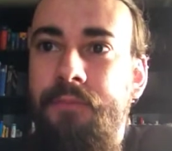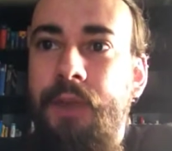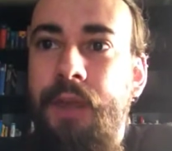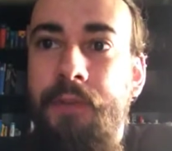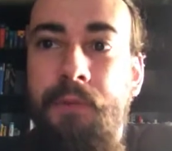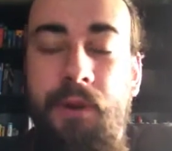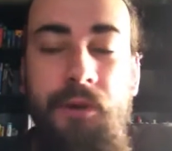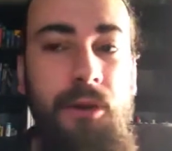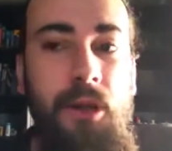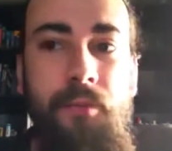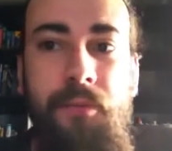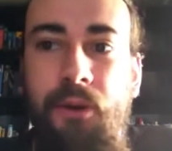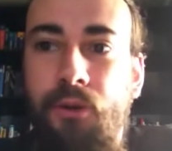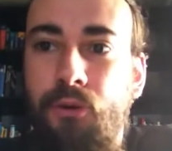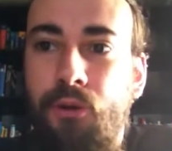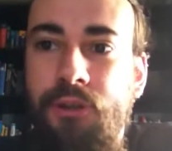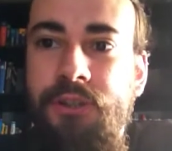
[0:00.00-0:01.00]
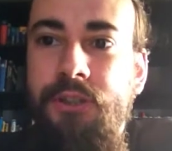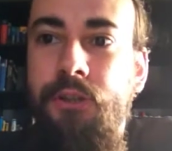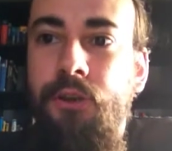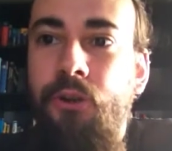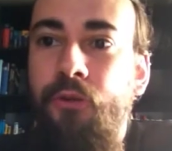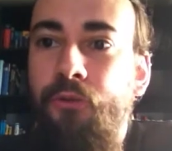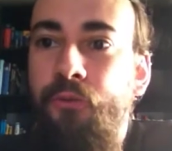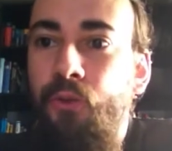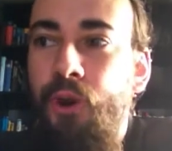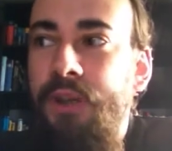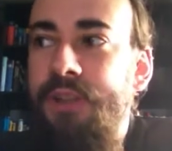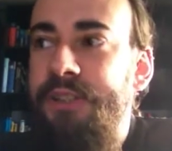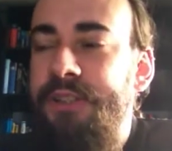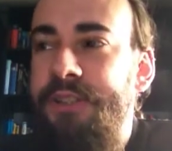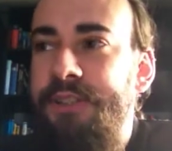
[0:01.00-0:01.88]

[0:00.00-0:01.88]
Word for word: I uh, come across a lot of words and